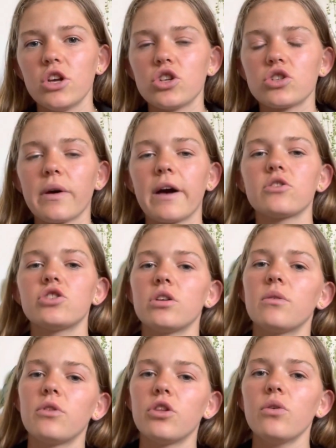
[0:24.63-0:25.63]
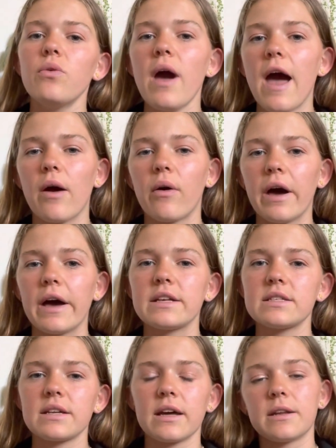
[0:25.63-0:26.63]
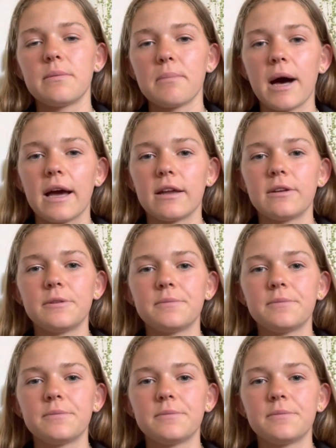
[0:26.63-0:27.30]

So I'll share with you how I started mine.